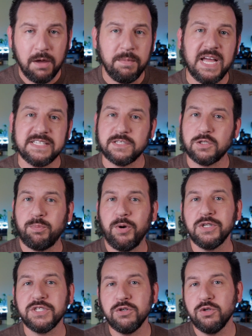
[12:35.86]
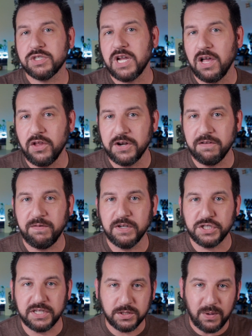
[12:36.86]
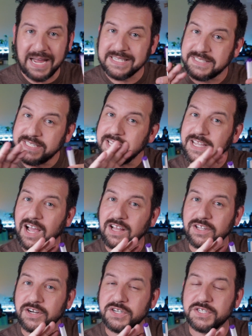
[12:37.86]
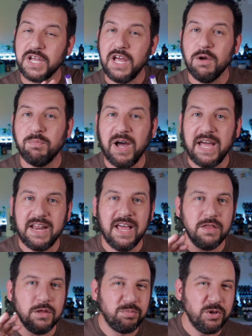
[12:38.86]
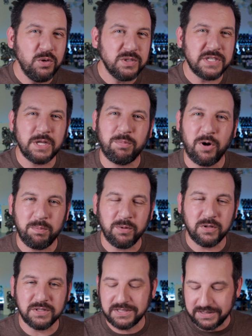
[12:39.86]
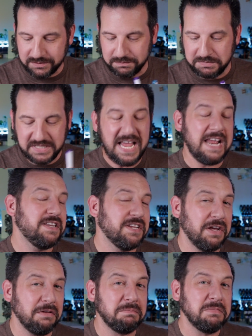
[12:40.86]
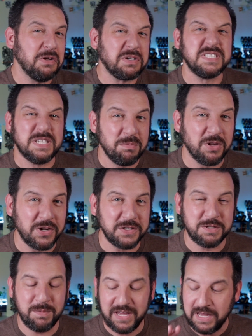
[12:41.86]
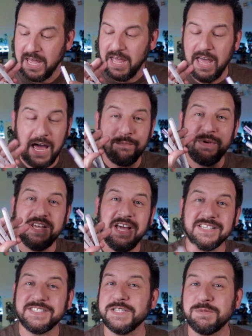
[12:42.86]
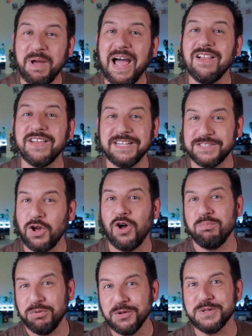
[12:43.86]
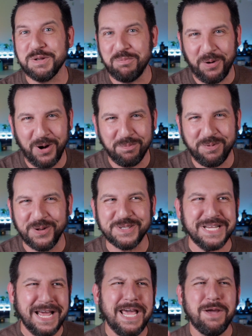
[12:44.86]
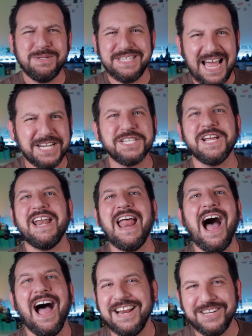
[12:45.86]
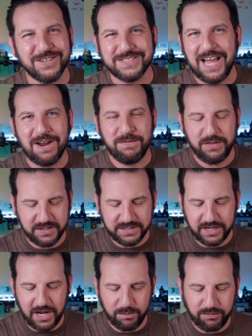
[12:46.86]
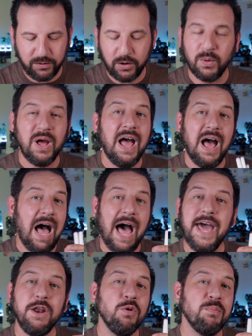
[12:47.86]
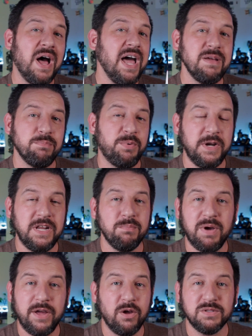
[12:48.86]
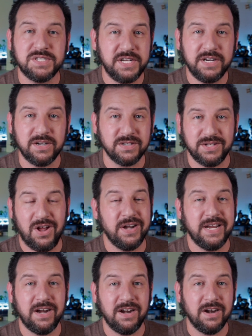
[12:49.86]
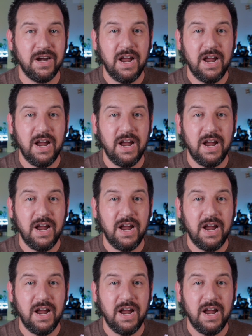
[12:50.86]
because as a person who's color deficient, so I see colors, but the blues and the purples tend to look similar to me. And because this palette is all blues and purples, it was actually an ideal time for this to come through. I don't mind putting my own stickers on here.